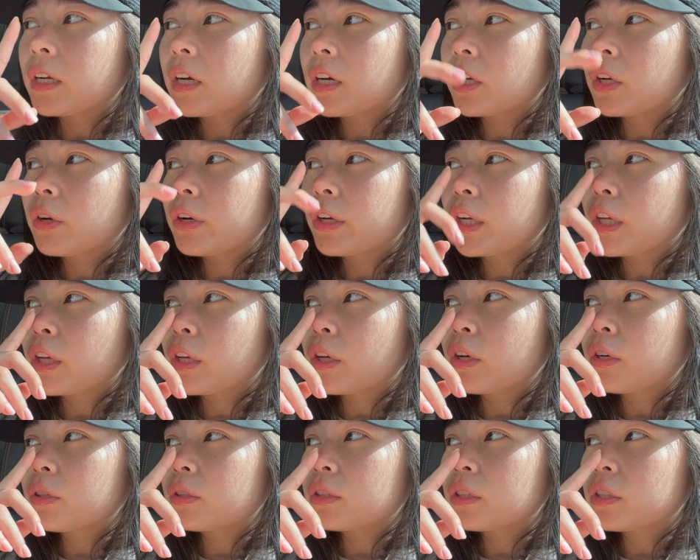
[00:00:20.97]
are gonna
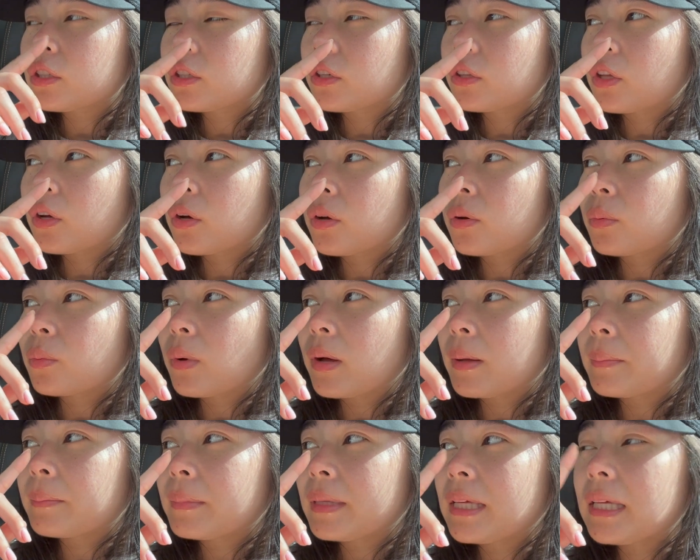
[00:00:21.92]
go to the
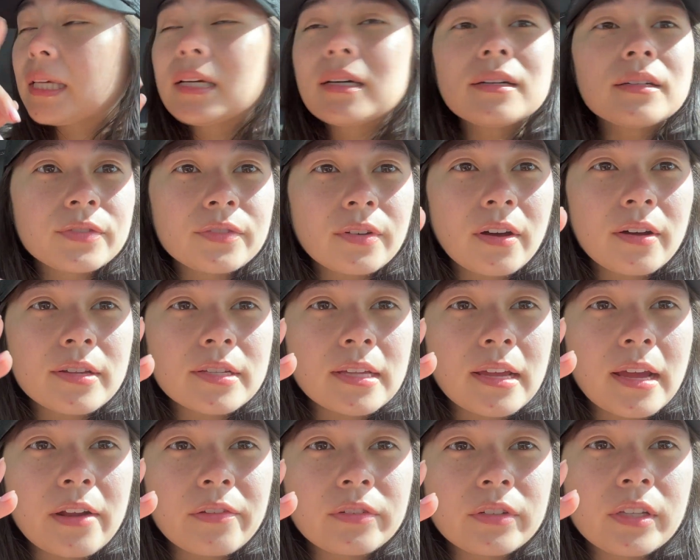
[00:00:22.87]
Waimea Falls
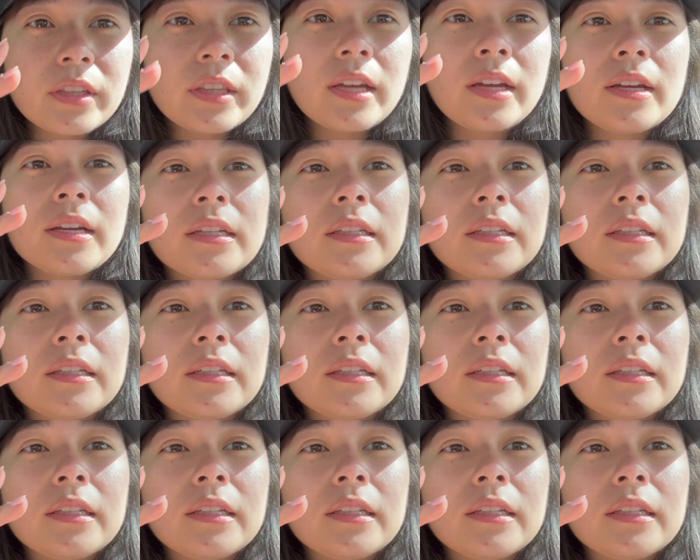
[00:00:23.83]
after that,